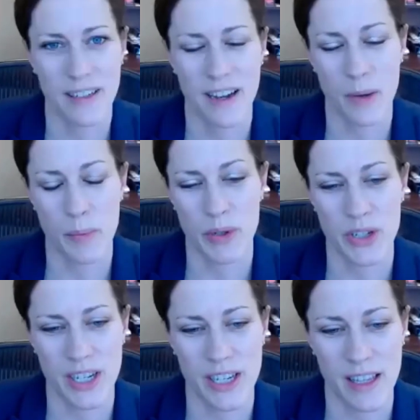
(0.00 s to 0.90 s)
Yeah, I
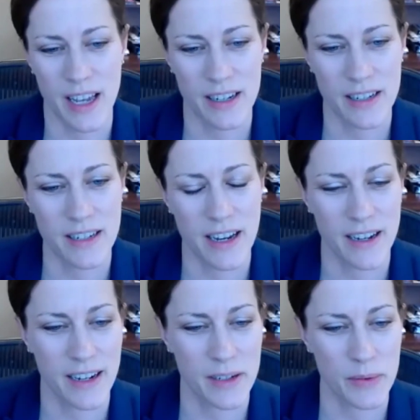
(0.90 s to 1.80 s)
appreciate that. And
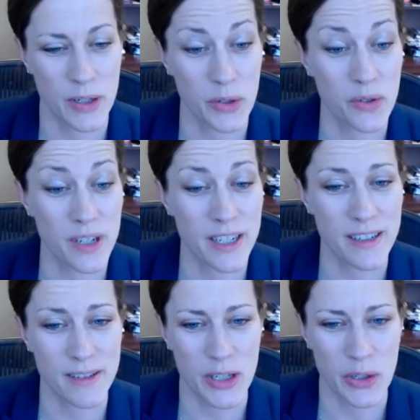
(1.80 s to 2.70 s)
yeah, I
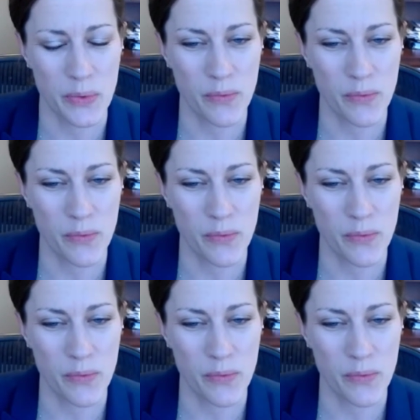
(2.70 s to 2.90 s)
agree,